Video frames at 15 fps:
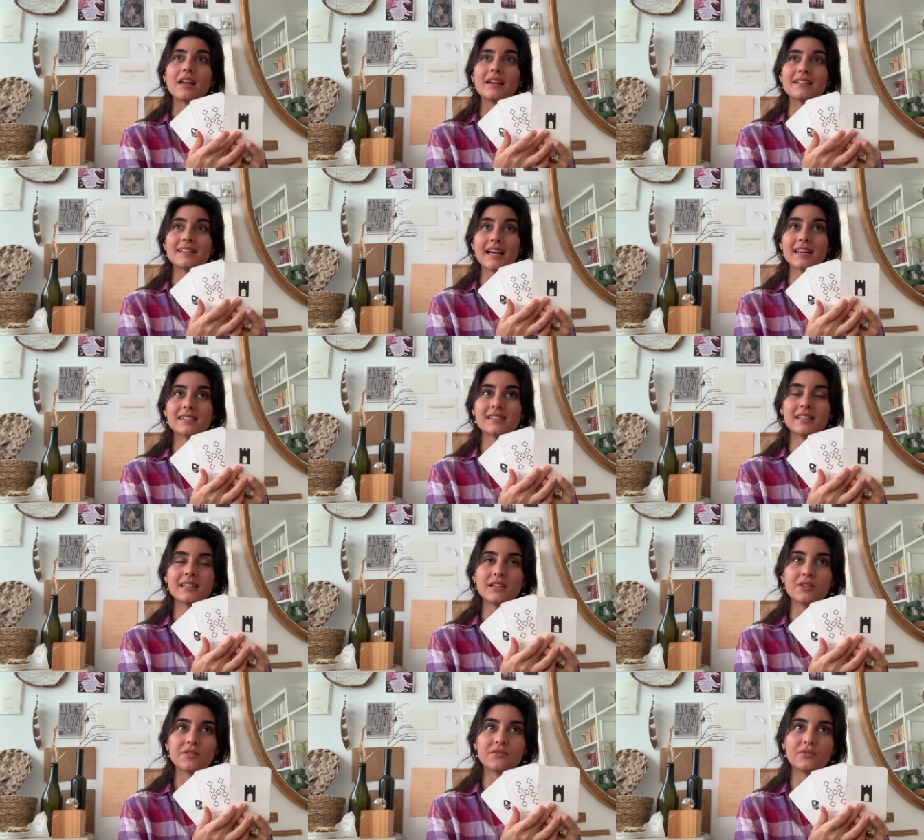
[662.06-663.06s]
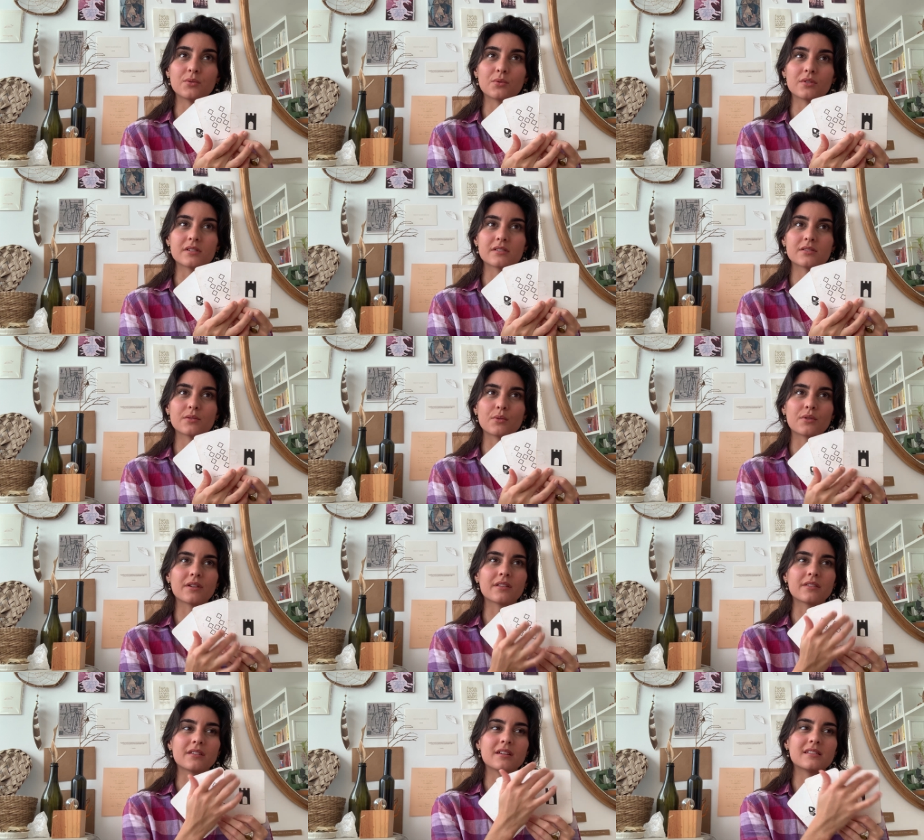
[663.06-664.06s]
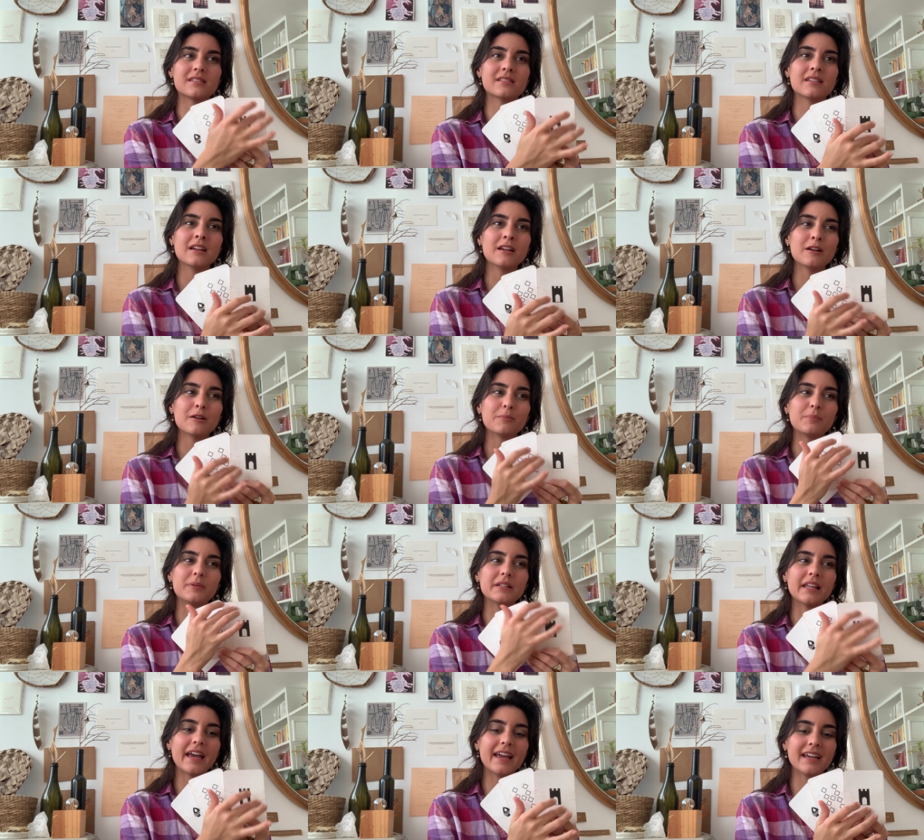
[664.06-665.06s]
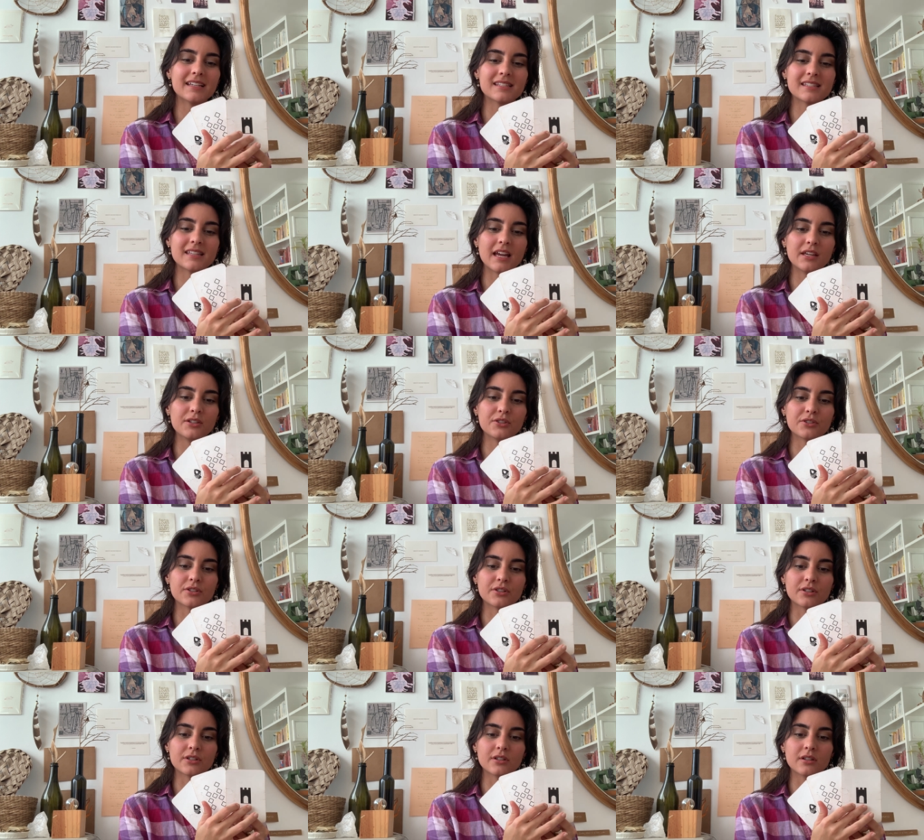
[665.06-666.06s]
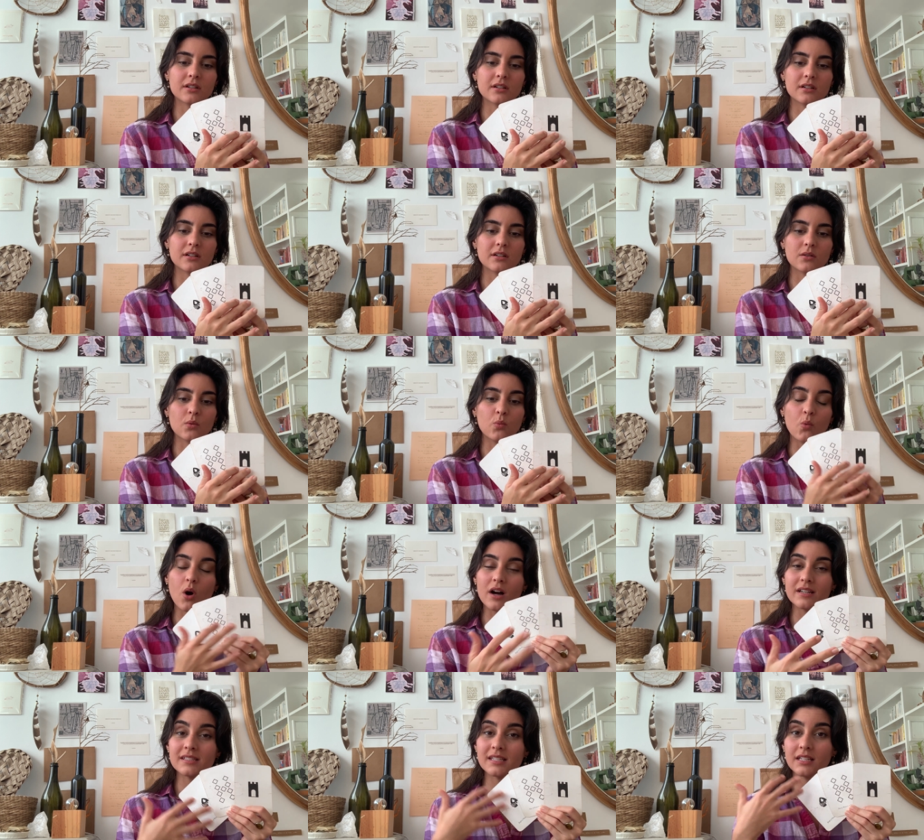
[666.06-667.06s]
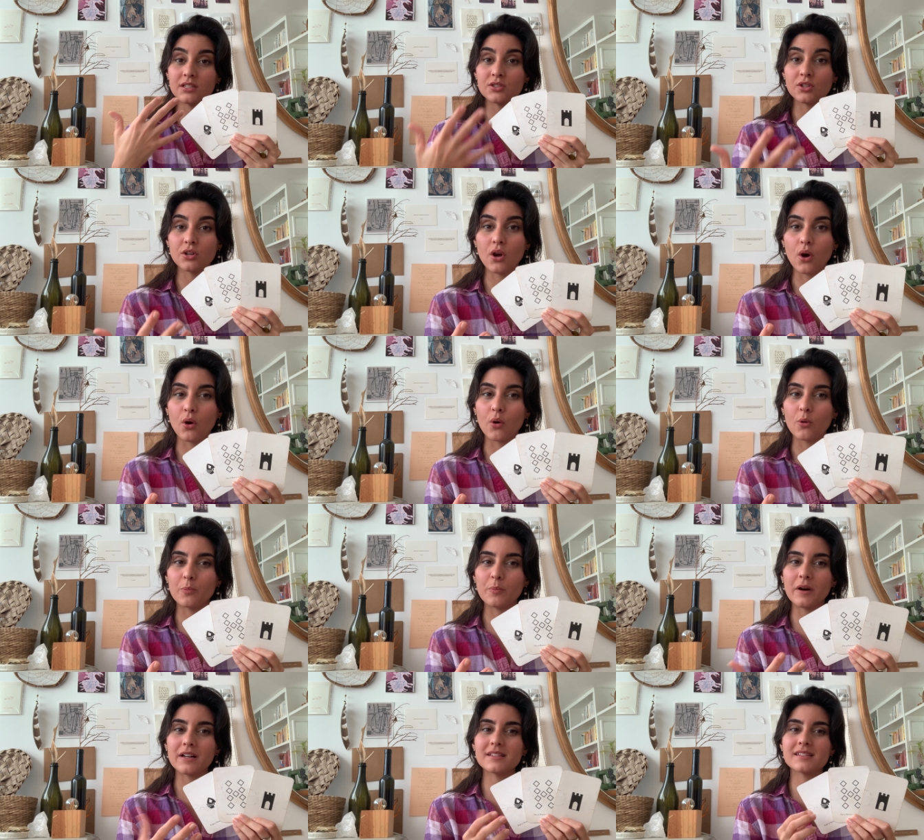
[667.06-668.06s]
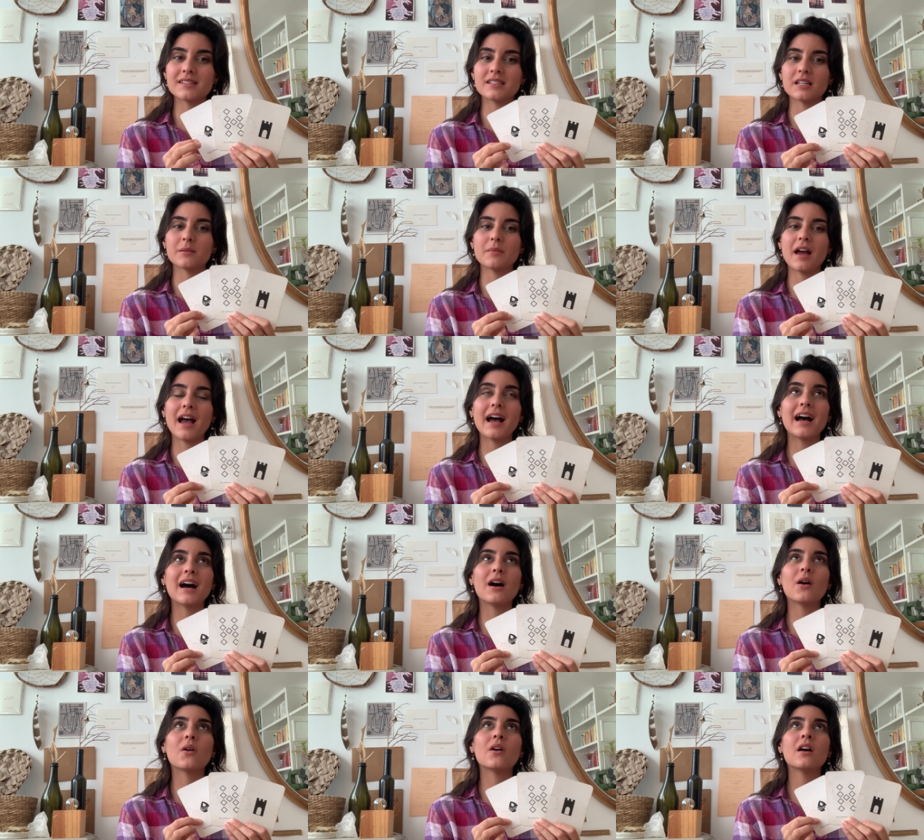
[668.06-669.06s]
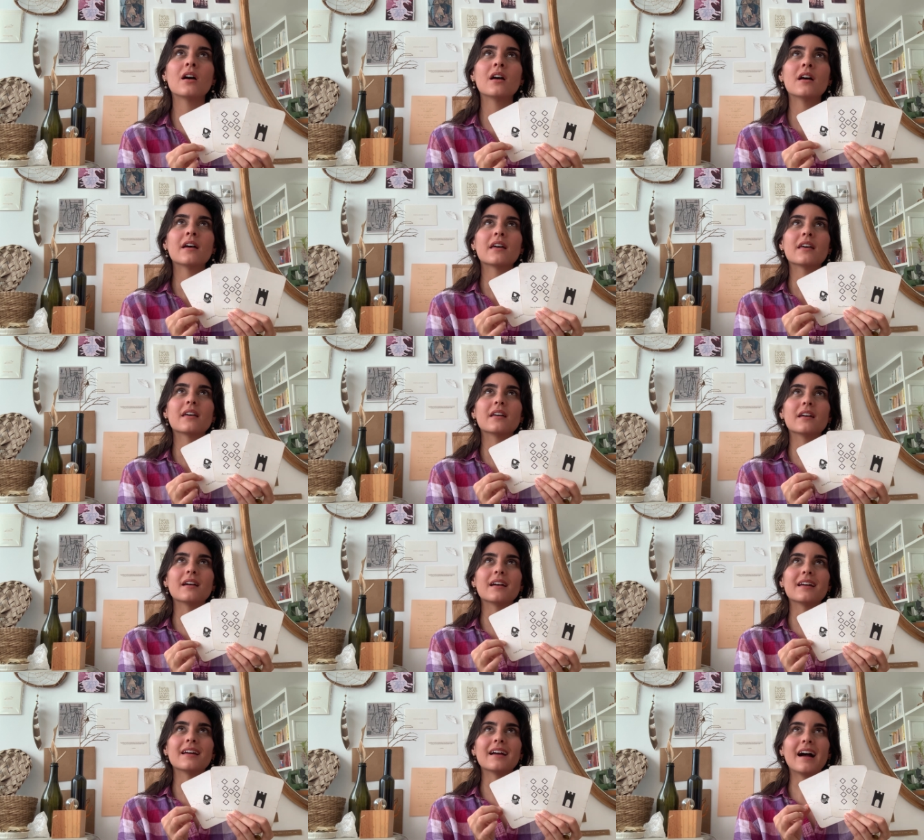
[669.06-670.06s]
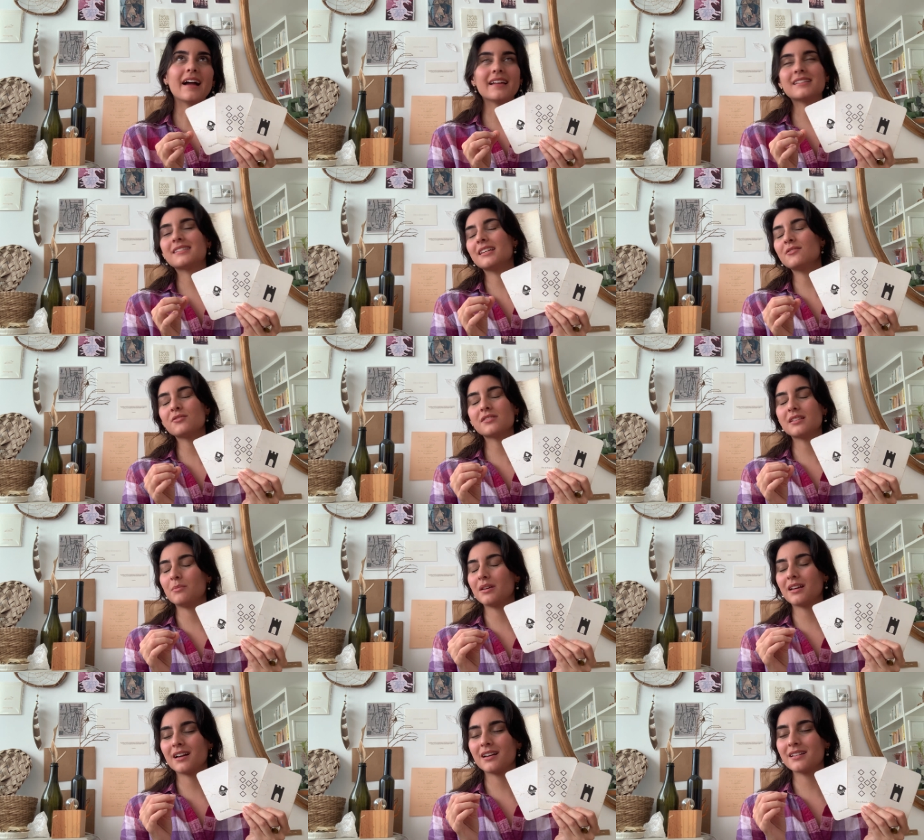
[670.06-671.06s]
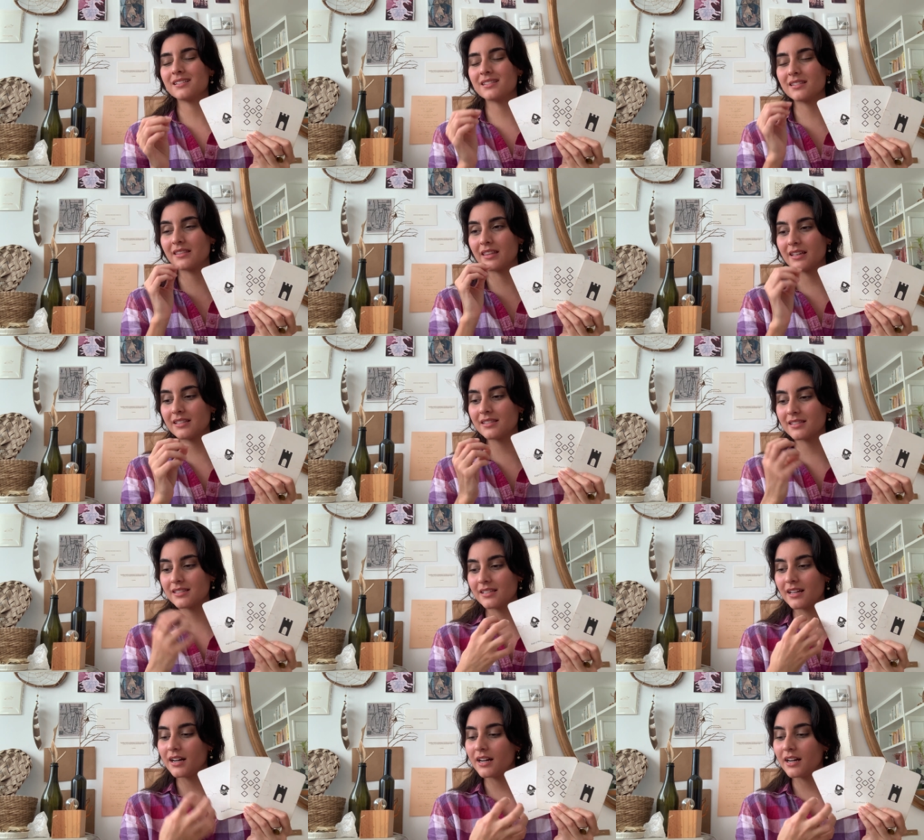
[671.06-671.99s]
destiny of yours, or this place that you're wanting to go, but somehow it's interesting because this